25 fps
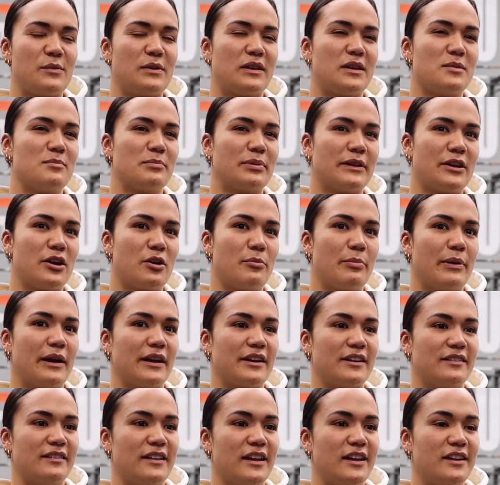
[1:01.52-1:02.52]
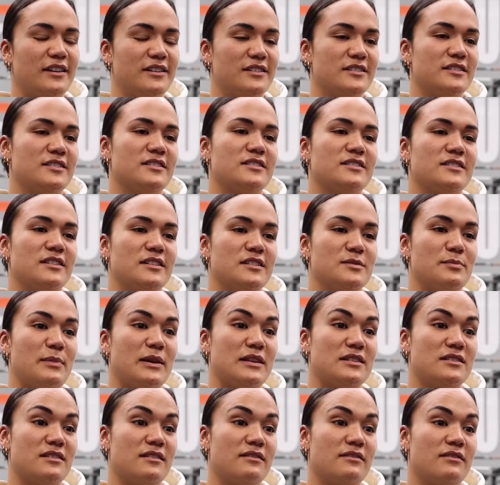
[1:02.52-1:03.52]
we can play our part in that is is
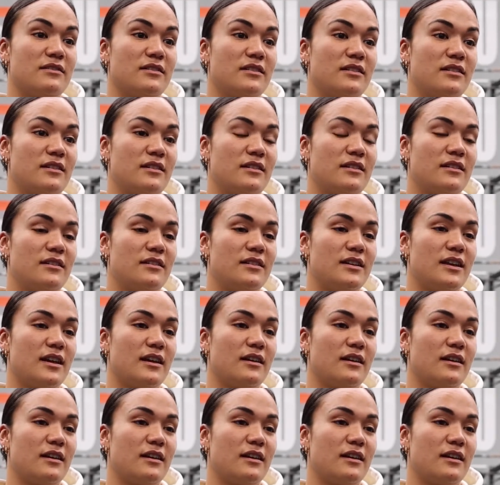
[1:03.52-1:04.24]
massive. Yeah.